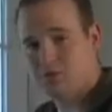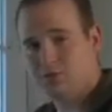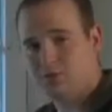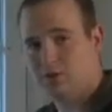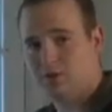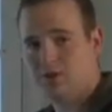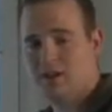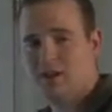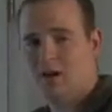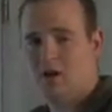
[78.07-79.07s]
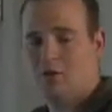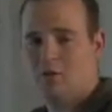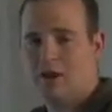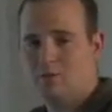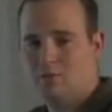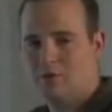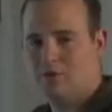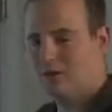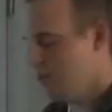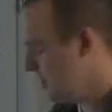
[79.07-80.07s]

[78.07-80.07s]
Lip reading: use for all grain brewing,